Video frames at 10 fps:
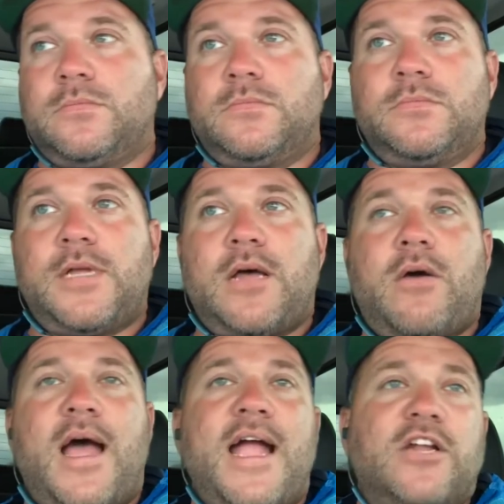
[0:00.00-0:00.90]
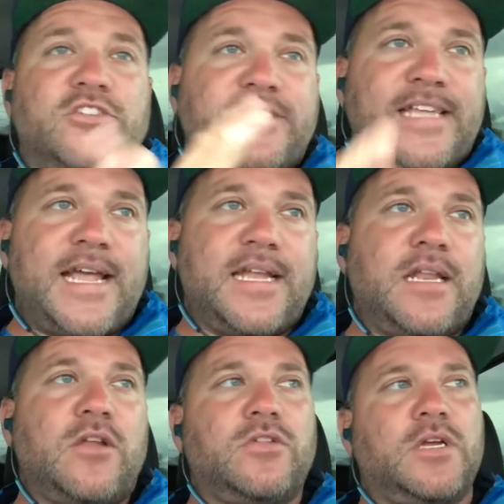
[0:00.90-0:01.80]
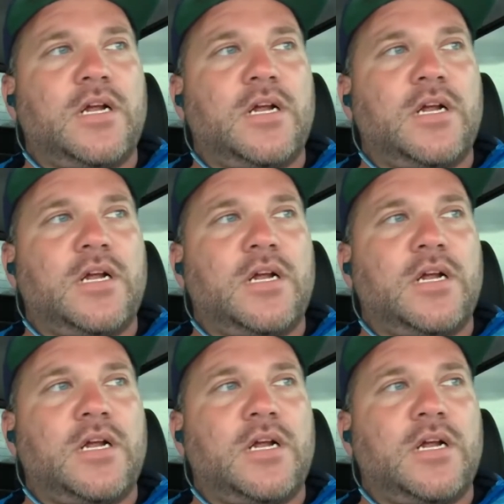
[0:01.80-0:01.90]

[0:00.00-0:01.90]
Now, I understand it on the